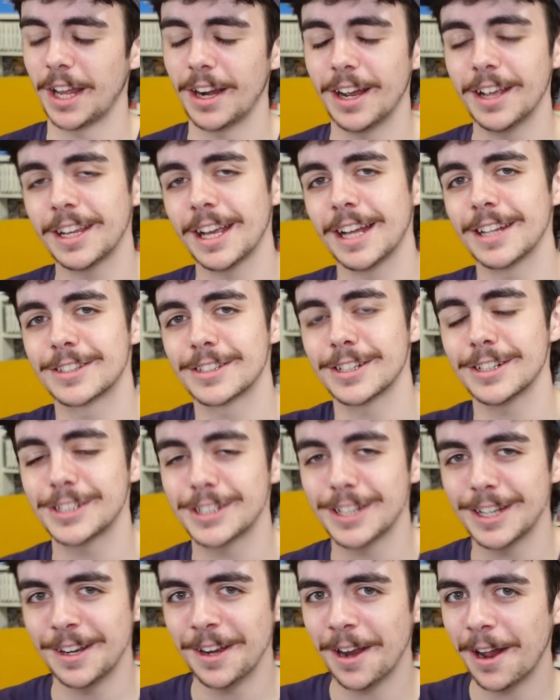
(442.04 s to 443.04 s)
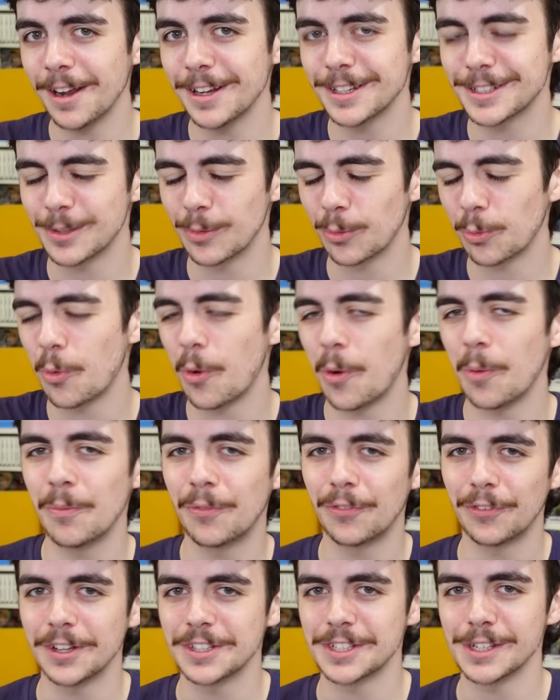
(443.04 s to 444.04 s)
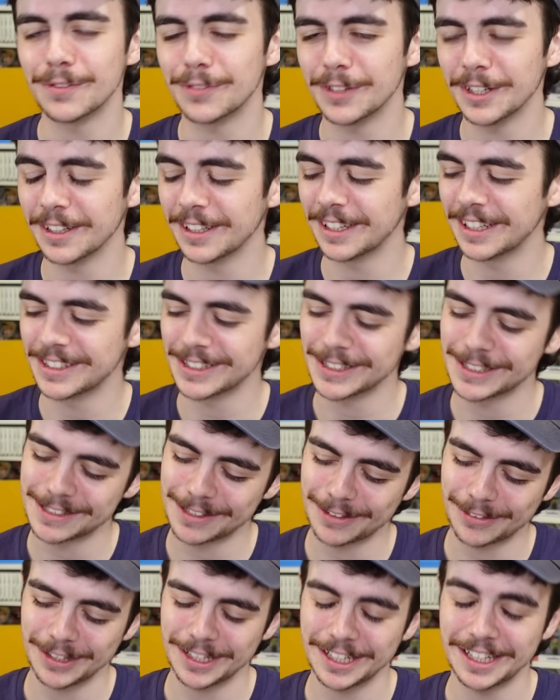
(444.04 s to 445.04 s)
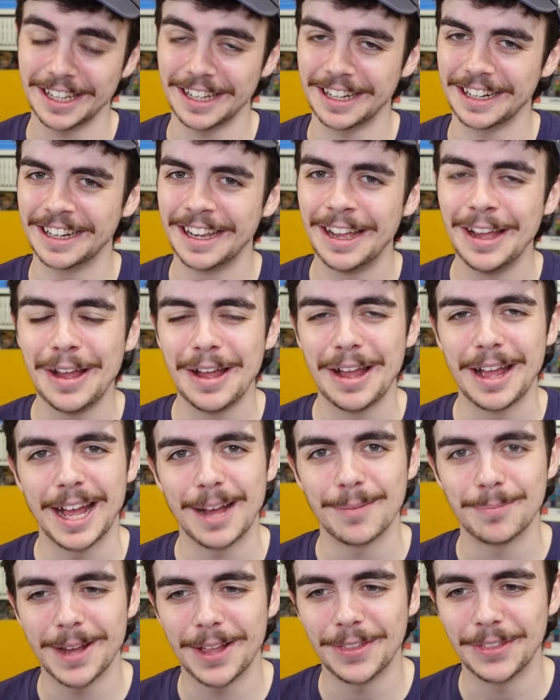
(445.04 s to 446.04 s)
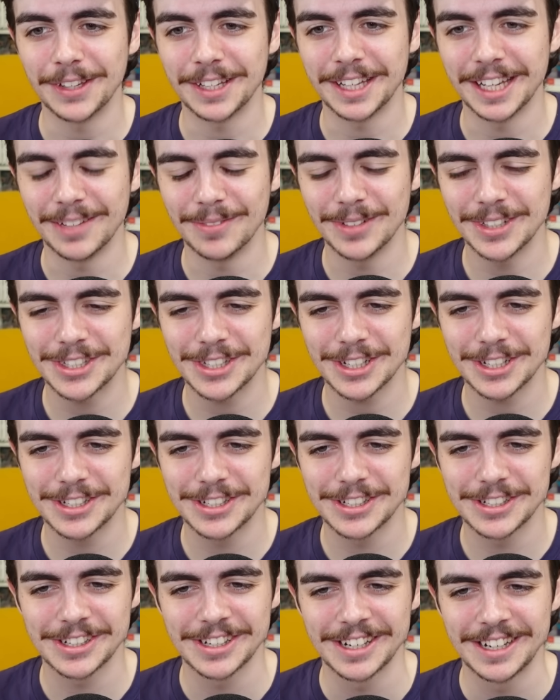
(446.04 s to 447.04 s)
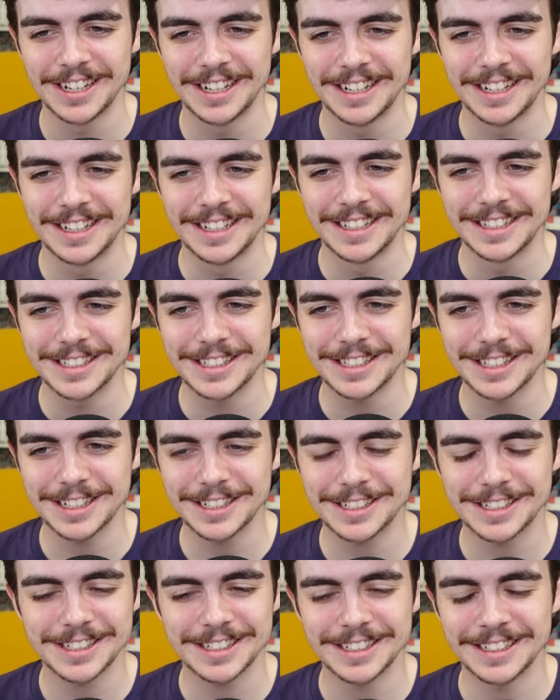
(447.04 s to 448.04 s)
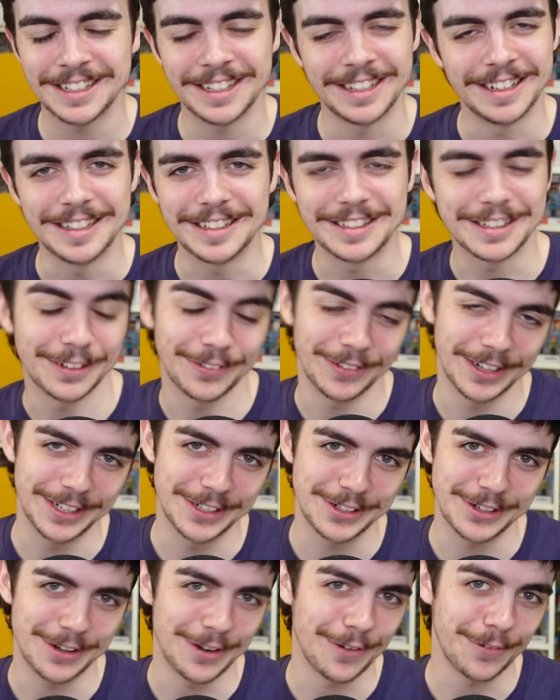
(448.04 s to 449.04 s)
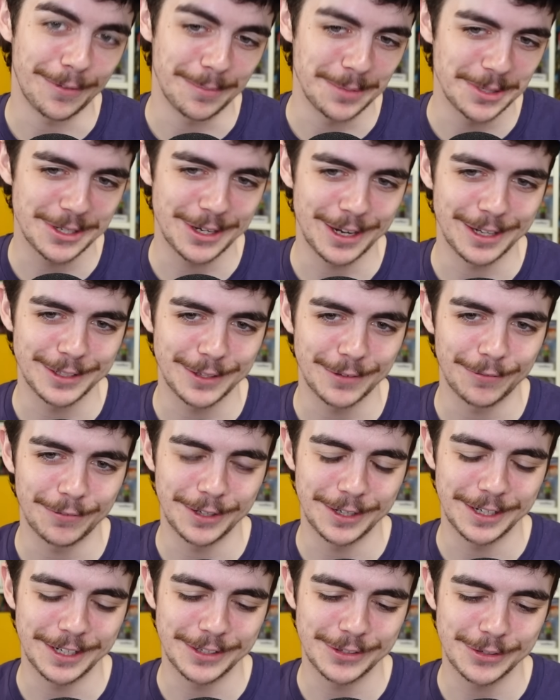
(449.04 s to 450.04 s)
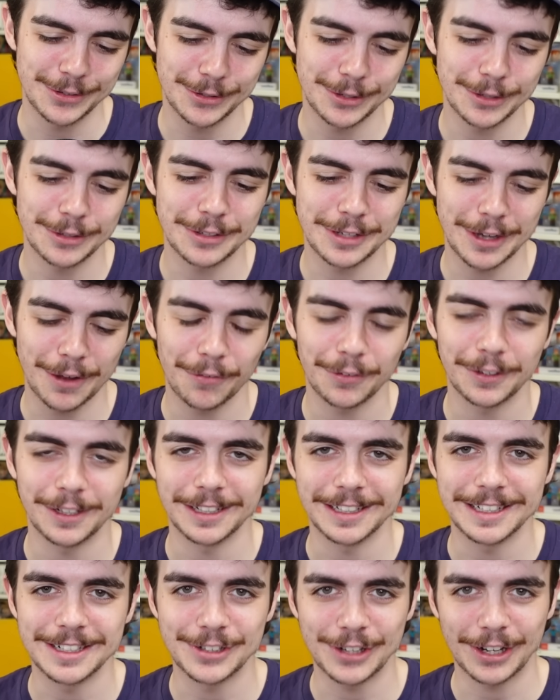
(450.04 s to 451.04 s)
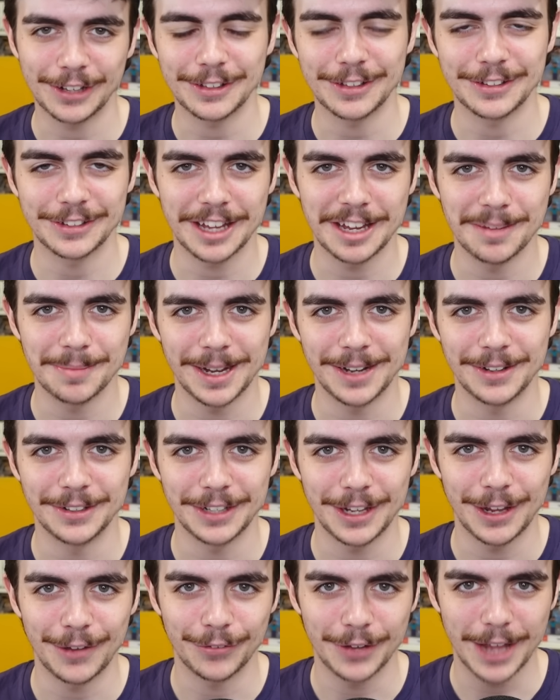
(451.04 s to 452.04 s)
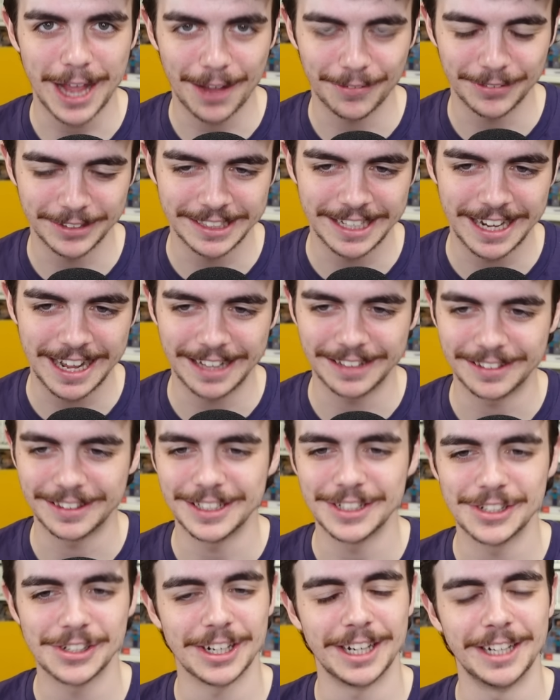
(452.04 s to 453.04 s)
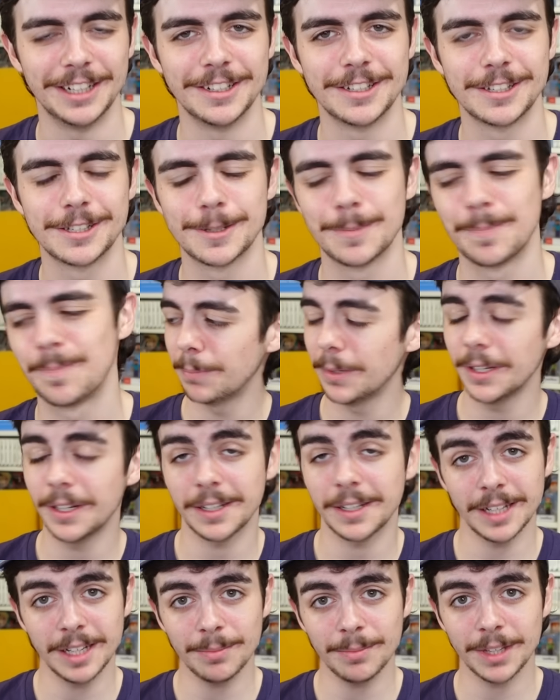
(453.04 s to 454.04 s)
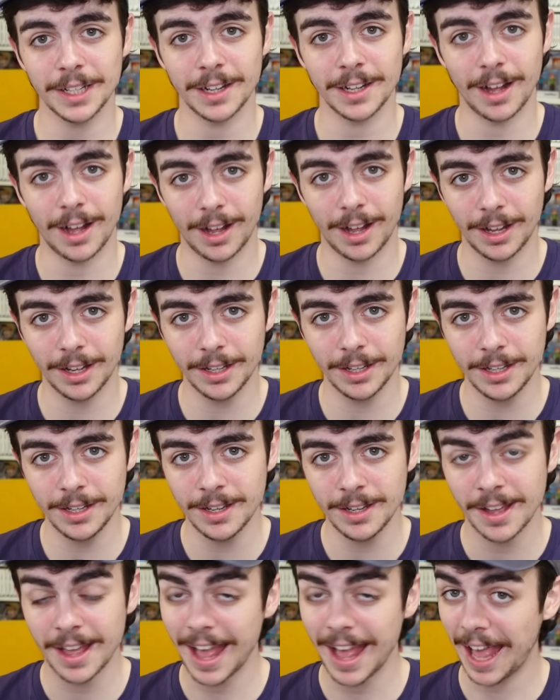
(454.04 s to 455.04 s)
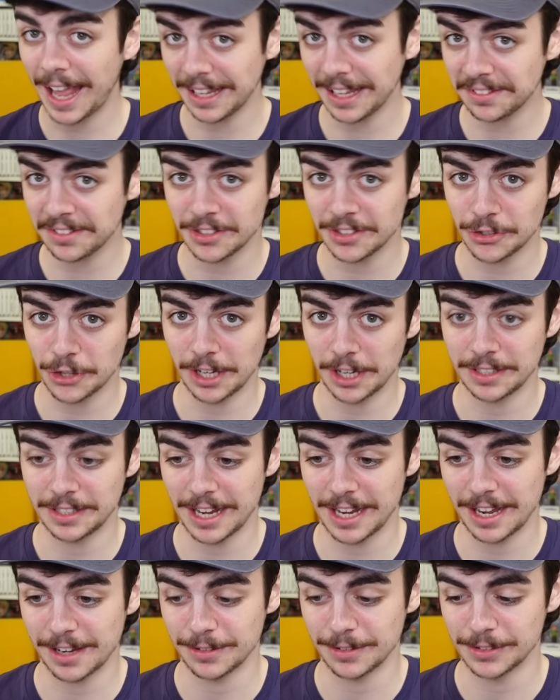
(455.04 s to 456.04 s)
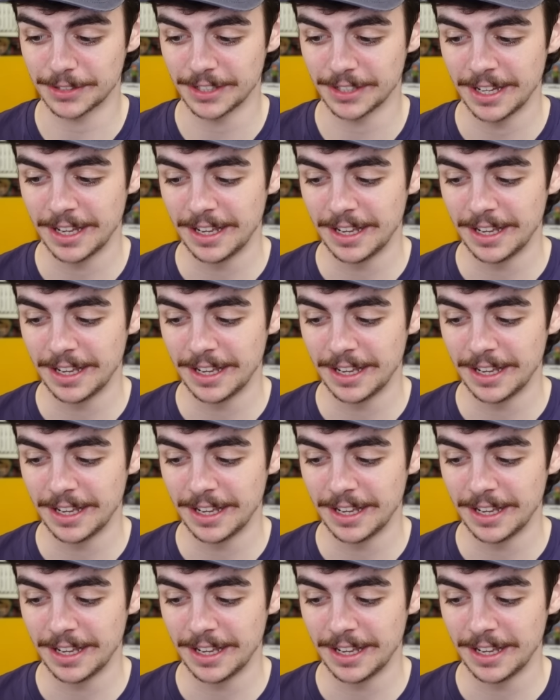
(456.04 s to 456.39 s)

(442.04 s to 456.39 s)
and I get such a nice and warm, fuzzy feeling just thinking about the game. It's such a nice adventure from start to finish. You should definitely check this game out if you haven't had the chance. But a game that I hadn't checked out